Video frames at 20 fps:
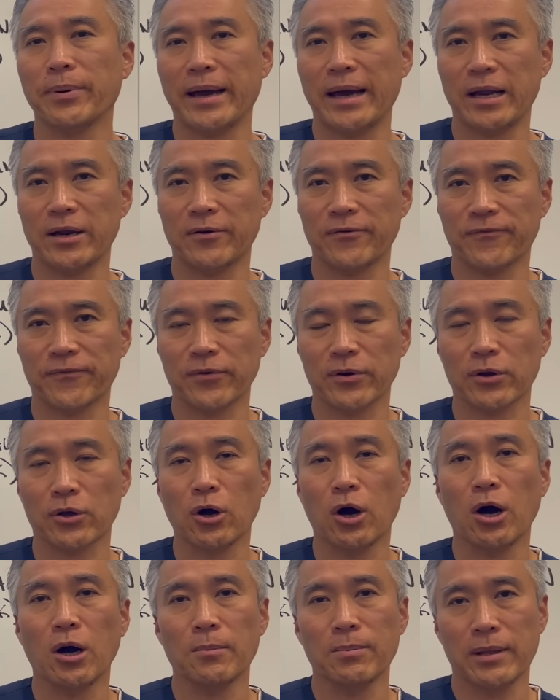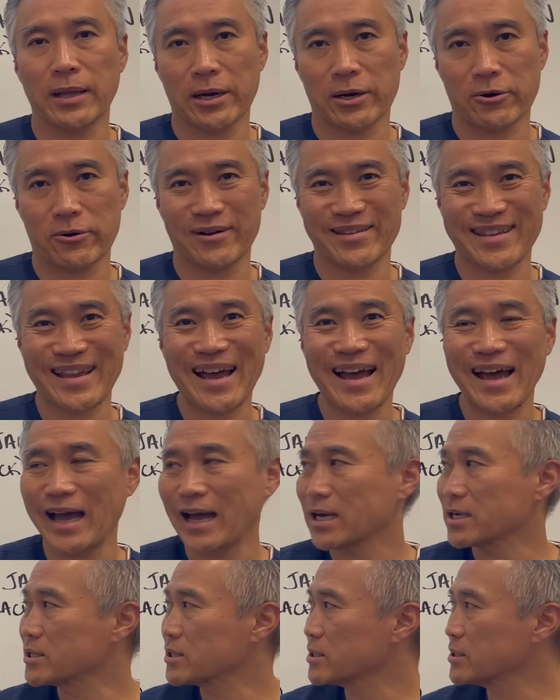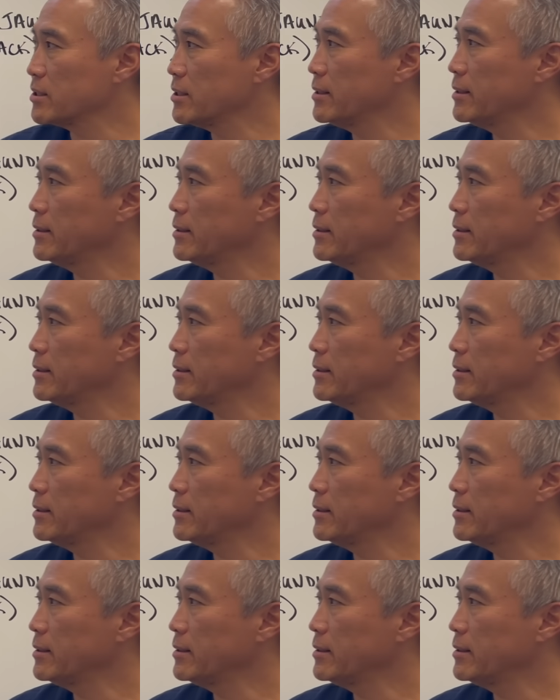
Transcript: pattern for gallbladder attacks.